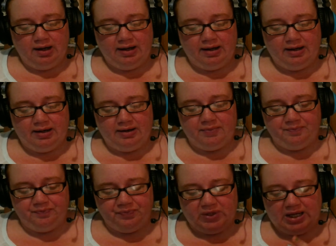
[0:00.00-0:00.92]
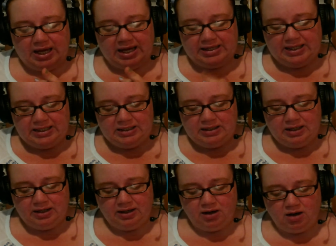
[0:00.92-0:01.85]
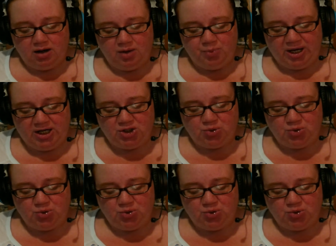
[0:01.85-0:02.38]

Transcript: And then on page